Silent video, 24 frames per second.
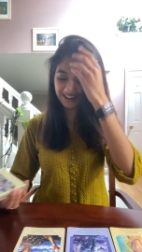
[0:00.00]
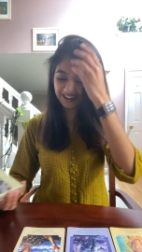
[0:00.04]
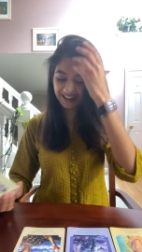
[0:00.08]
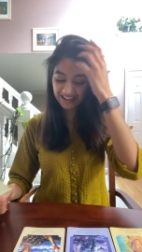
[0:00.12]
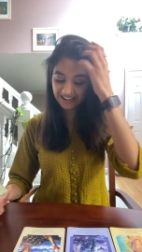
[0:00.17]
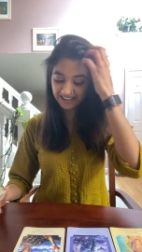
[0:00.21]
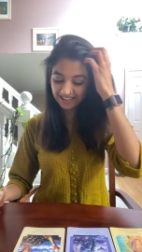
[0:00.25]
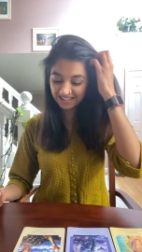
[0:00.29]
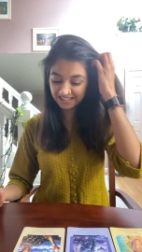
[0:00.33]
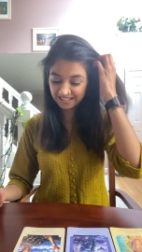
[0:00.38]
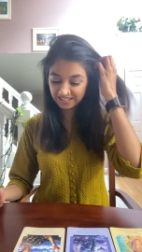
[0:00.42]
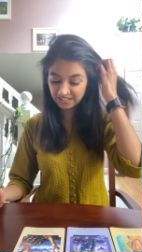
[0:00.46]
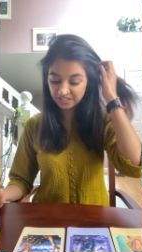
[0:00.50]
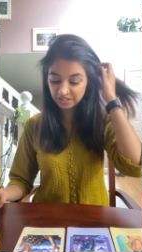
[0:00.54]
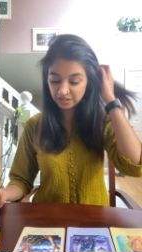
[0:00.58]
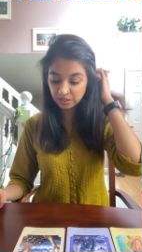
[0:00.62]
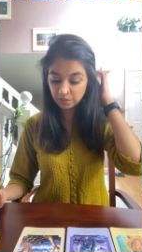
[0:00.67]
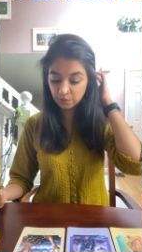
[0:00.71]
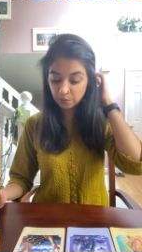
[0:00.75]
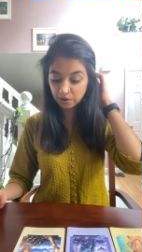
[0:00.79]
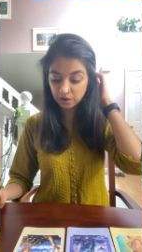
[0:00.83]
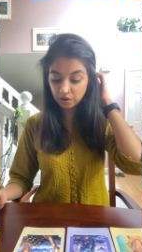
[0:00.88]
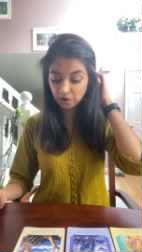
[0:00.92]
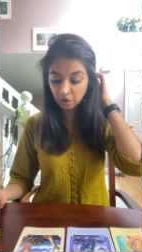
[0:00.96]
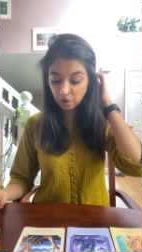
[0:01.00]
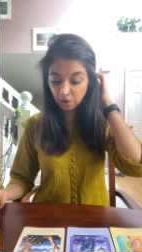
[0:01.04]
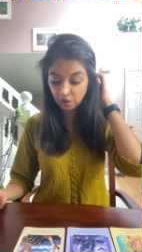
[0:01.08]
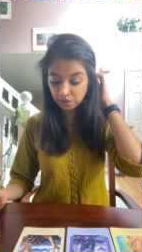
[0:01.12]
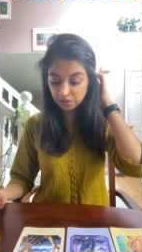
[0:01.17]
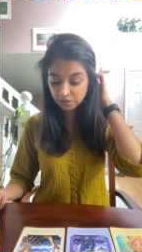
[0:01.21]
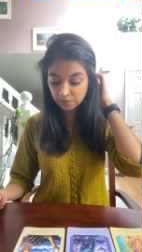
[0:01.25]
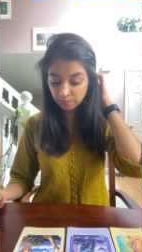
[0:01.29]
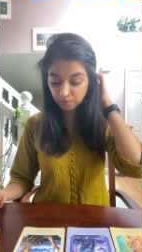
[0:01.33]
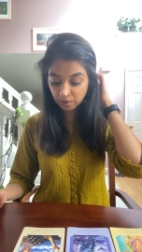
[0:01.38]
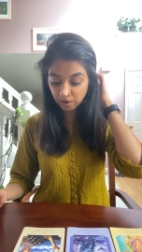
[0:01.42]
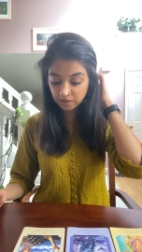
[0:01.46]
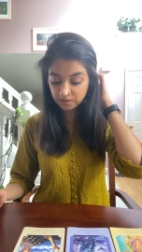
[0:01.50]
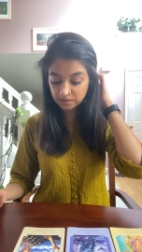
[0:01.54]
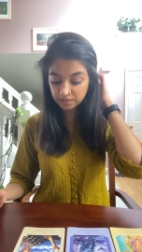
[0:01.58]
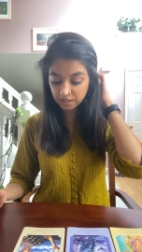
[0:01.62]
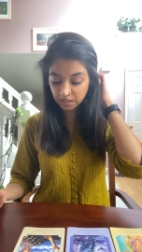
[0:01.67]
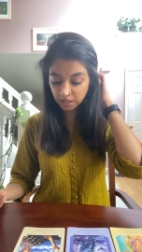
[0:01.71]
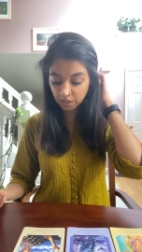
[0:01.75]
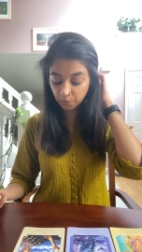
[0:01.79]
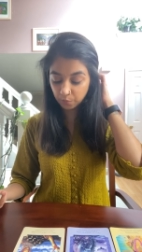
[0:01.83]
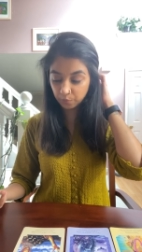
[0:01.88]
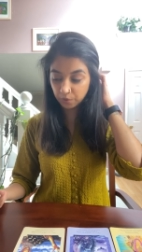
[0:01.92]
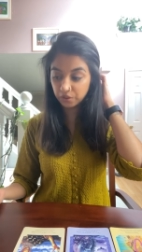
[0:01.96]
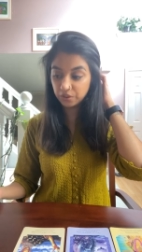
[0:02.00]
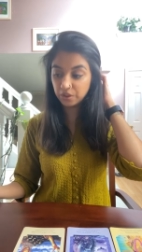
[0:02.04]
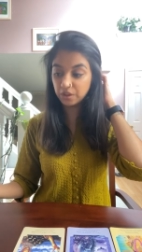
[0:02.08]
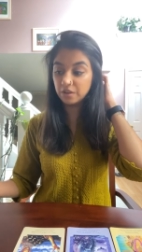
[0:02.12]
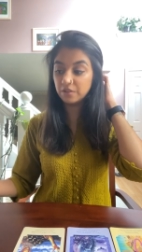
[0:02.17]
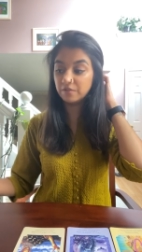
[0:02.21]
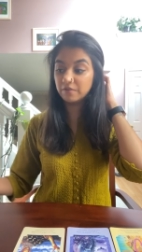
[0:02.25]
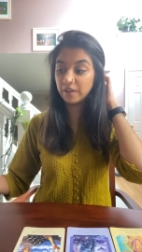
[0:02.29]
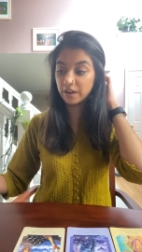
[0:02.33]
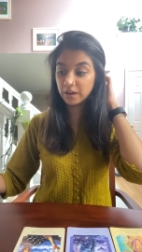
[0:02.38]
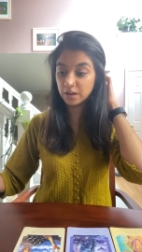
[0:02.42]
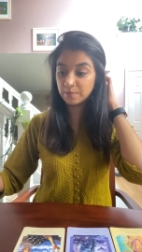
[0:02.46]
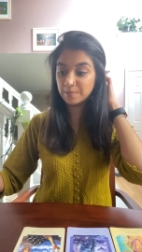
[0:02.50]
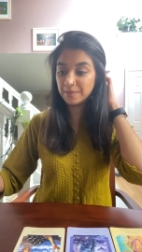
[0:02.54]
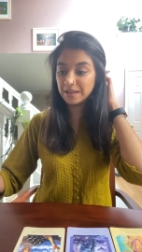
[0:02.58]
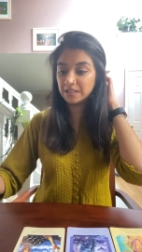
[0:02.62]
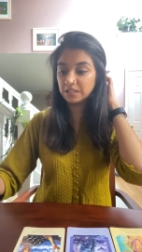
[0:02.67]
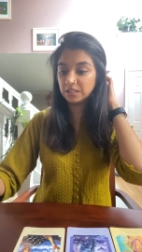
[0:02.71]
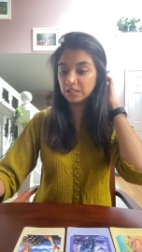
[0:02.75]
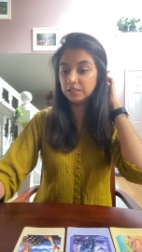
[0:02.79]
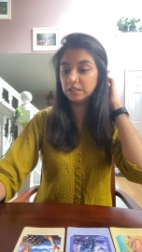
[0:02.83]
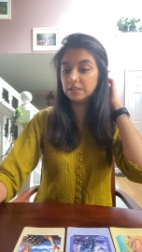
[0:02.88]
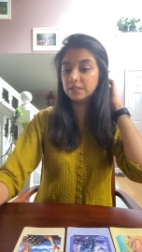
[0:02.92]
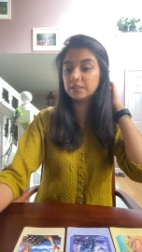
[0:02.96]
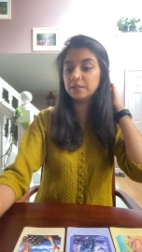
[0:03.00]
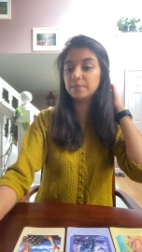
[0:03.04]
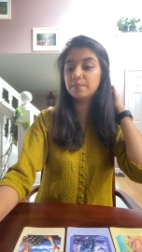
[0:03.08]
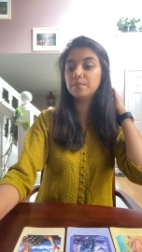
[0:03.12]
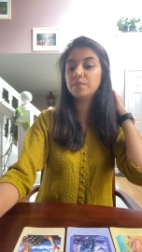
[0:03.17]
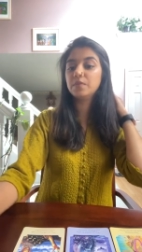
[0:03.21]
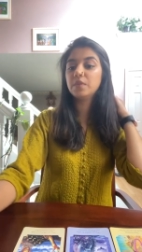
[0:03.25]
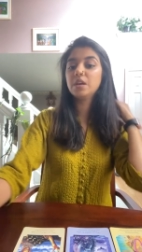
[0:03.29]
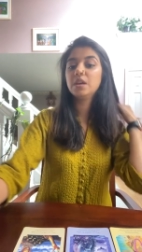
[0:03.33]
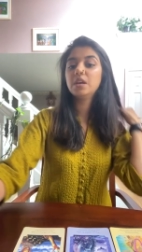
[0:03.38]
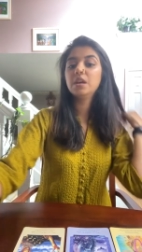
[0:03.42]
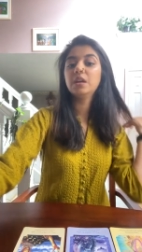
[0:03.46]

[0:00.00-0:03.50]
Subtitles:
is you are called upon to help with environmentalism.